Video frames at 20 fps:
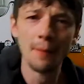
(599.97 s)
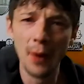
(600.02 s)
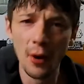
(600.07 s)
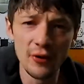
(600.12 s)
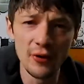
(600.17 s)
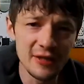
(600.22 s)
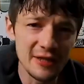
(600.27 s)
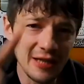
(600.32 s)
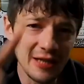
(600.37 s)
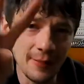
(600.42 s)

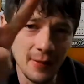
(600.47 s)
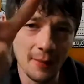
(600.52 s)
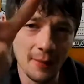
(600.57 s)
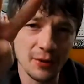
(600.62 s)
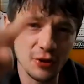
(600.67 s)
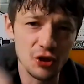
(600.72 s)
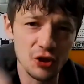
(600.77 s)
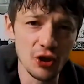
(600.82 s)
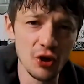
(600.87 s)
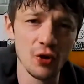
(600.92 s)
Bonus tip number
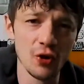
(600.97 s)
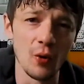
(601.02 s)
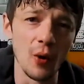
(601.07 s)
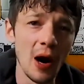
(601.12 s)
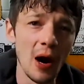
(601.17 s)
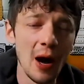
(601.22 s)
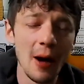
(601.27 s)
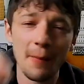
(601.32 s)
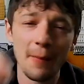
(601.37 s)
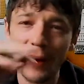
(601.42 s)
2,
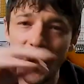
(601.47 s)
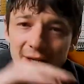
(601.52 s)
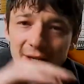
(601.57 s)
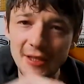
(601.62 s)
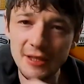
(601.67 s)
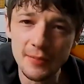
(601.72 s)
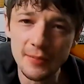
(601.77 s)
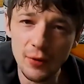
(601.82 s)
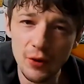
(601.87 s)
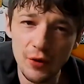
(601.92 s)

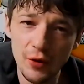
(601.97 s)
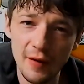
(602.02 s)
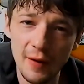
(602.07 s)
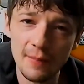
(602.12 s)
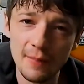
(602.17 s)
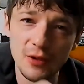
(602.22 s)
practice moving